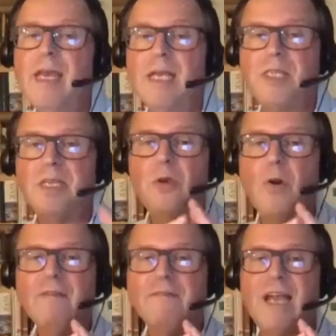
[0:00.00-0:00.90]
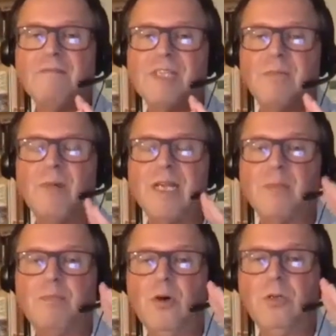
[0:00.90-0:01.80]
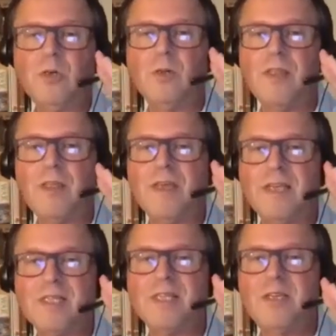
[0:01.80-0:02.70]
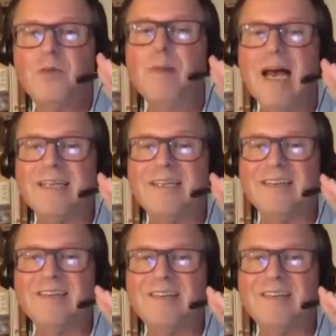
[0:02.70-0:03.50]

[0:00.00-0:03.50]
is that you have to have somewhere to put all the things that you make.